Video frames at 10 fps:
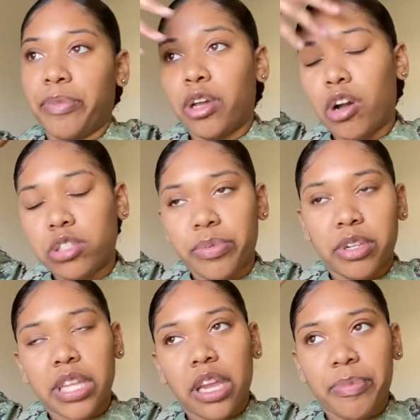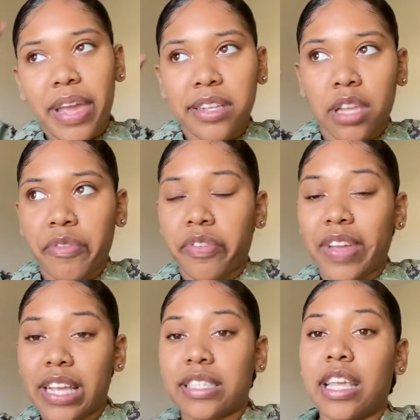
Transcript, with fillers: you hold your you take your mask off your face,